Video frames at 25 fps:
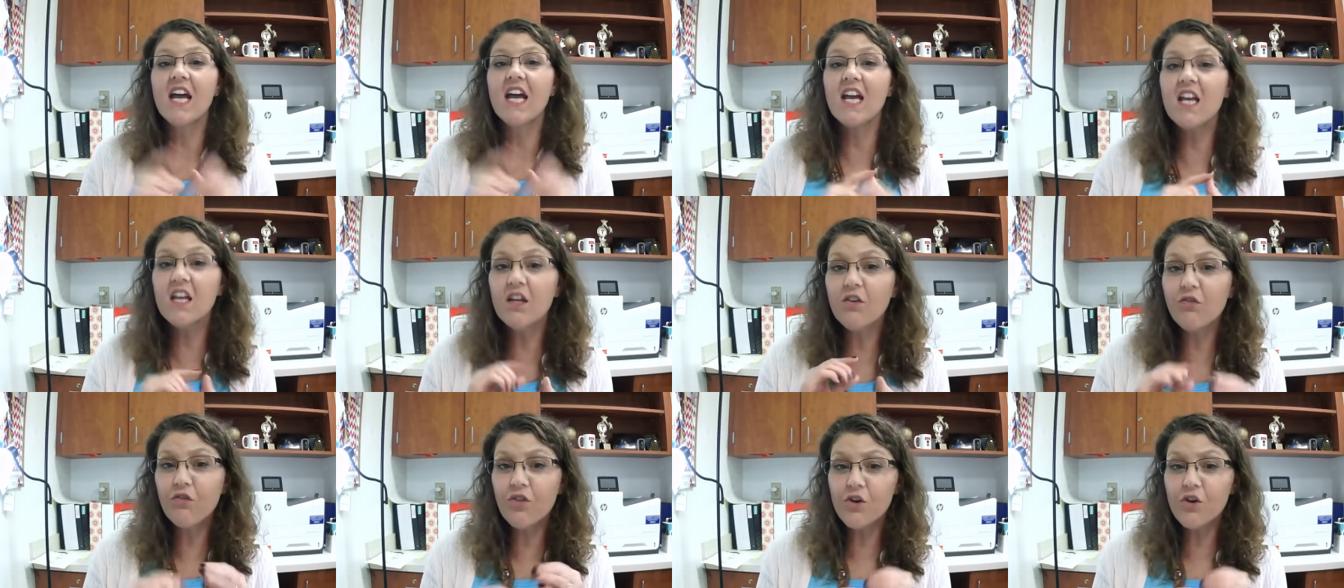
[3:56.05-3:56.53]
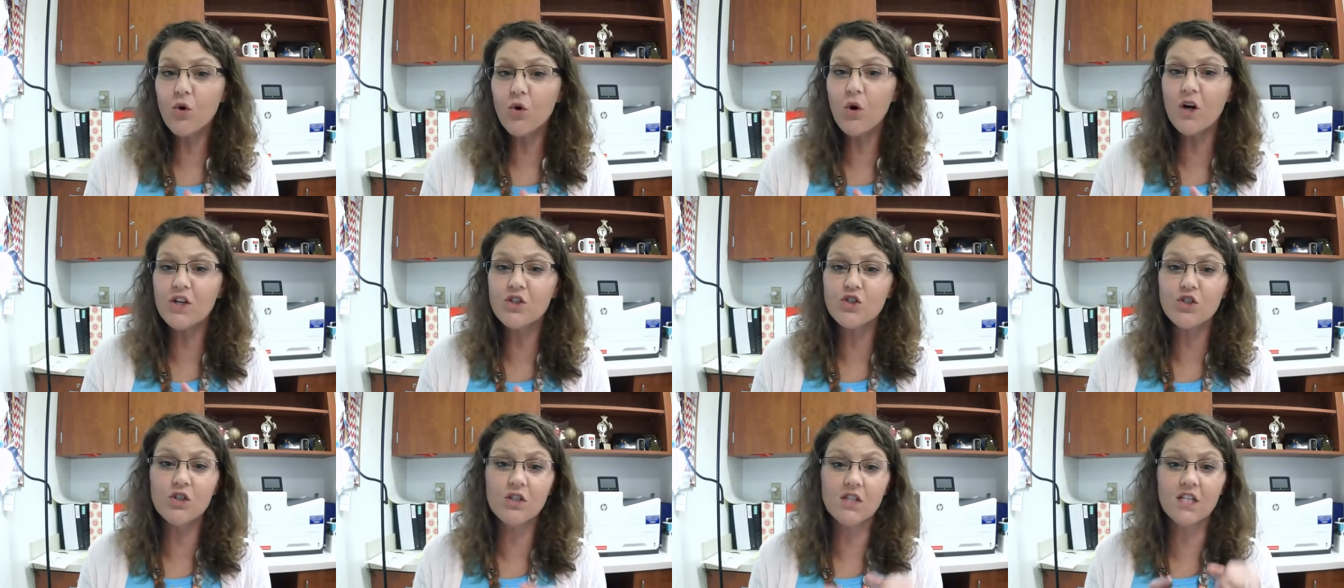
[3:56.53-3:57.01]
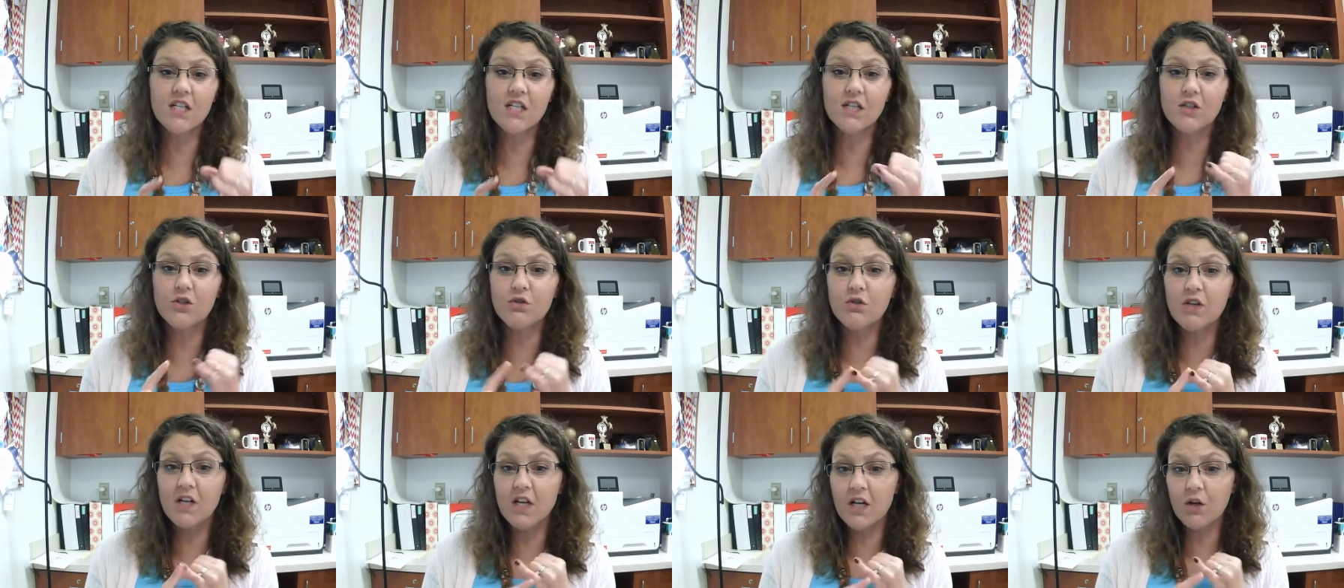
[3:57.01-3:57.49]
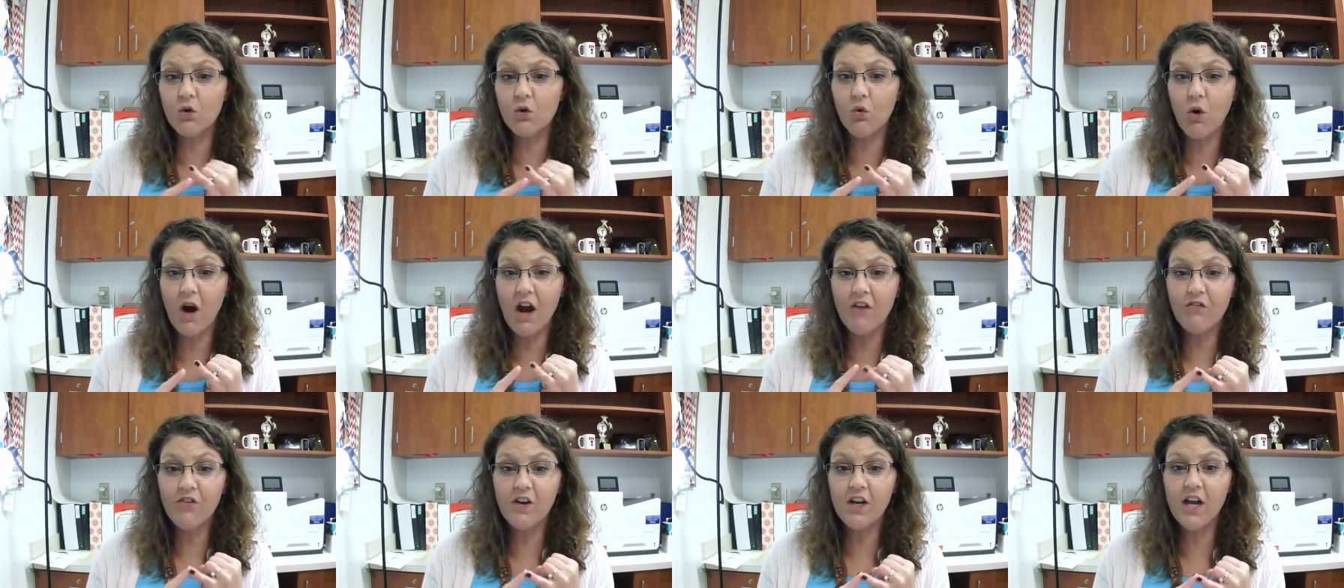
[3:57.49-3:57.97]
If the question thinks you need a
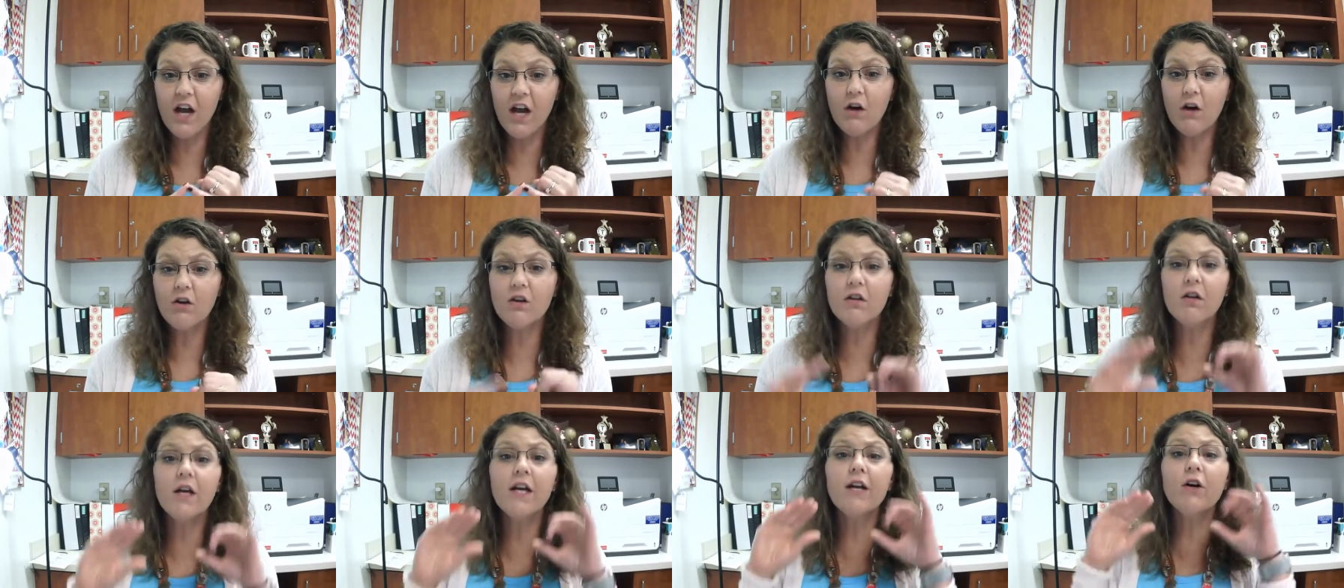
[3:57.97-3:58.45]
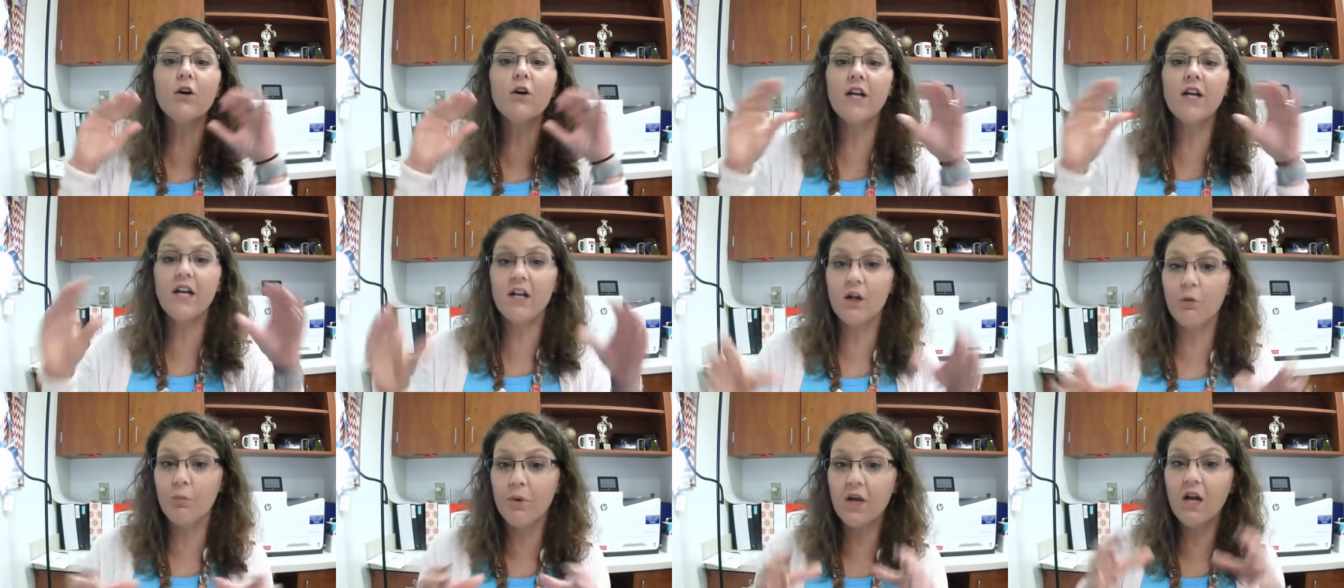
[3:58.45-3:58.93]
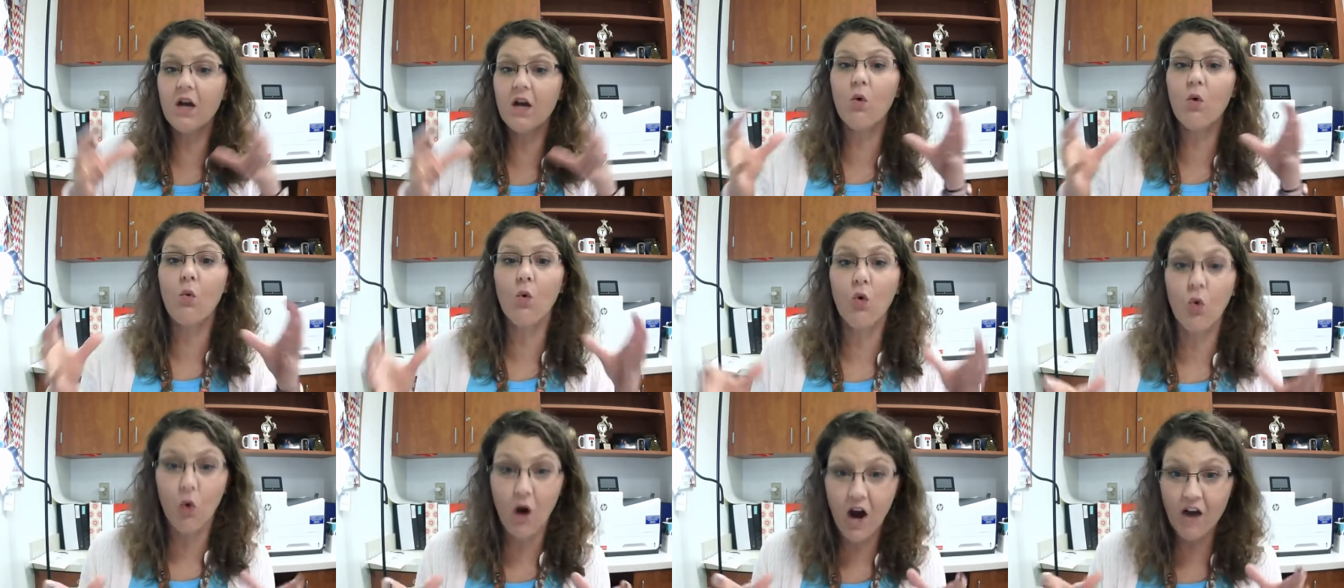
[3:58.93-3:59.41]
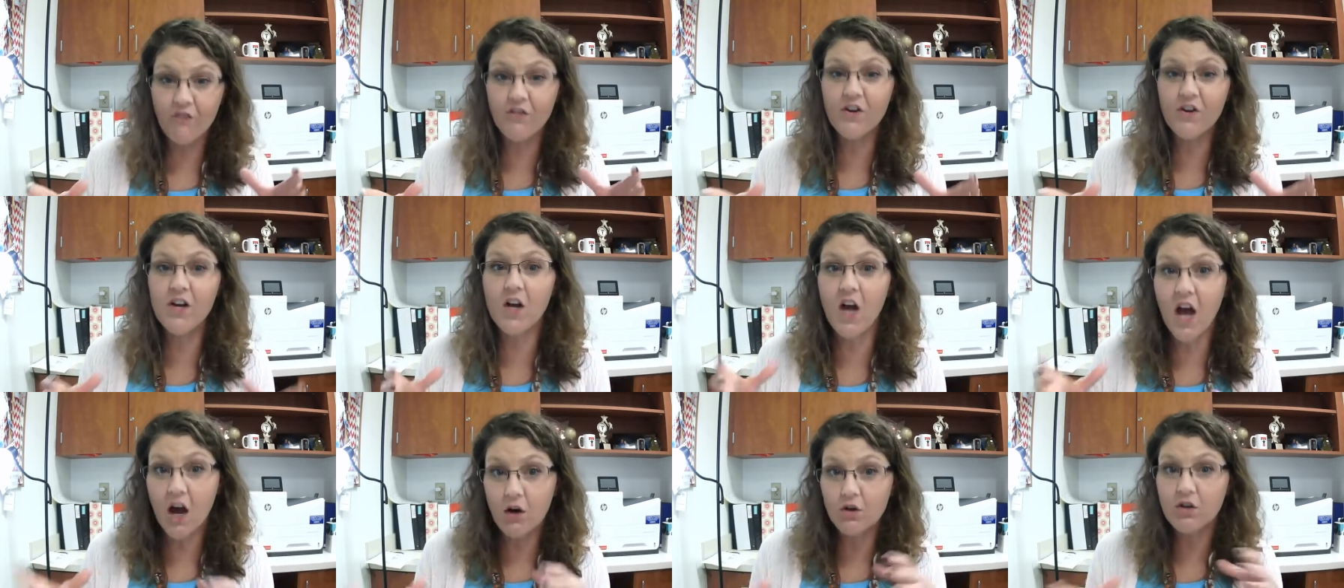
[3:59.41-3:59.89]
graphing calculator, it'll be a
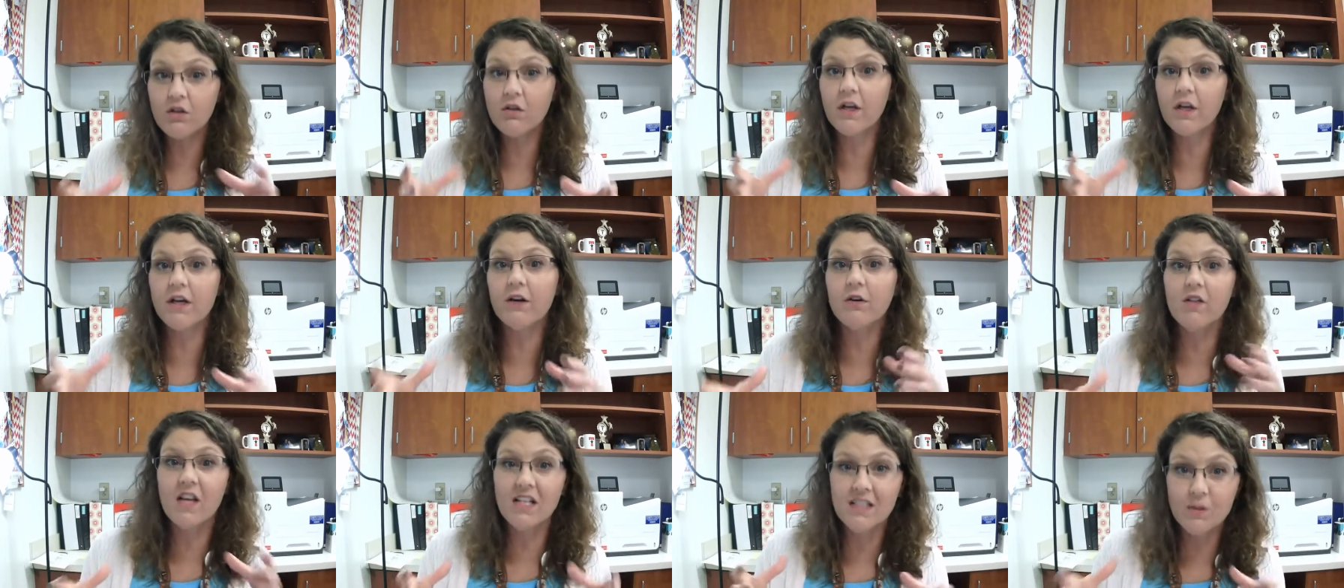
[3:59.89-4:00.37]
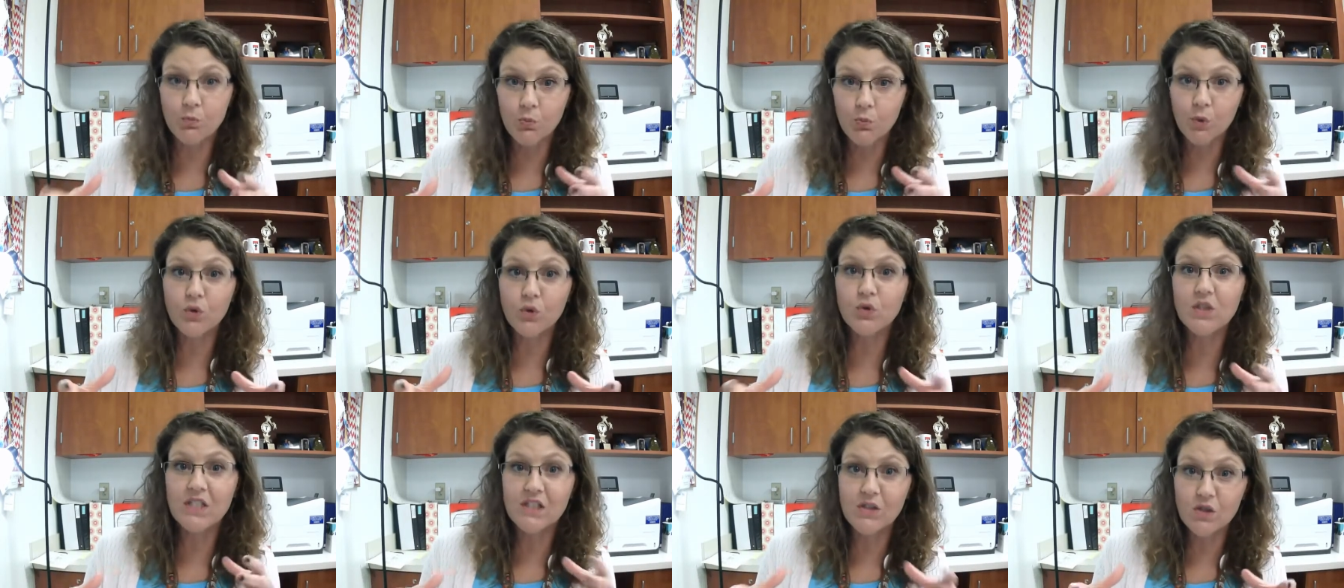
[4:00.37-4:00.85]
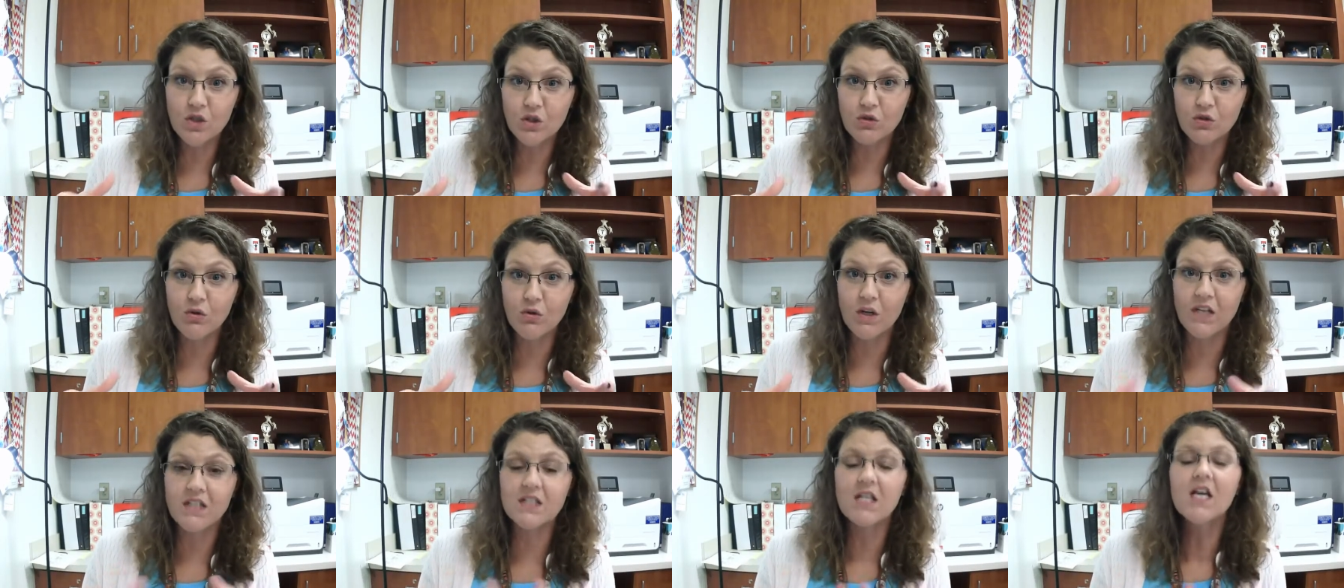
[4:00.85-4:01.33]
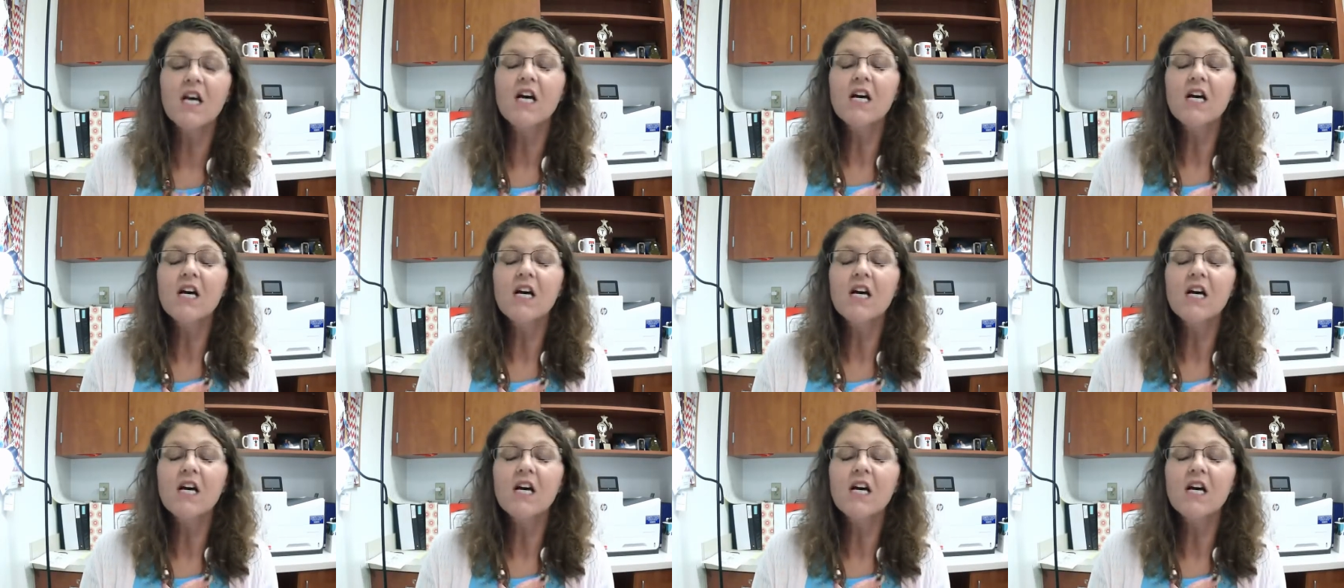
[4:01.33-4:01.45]
graphing calculator that's built into it.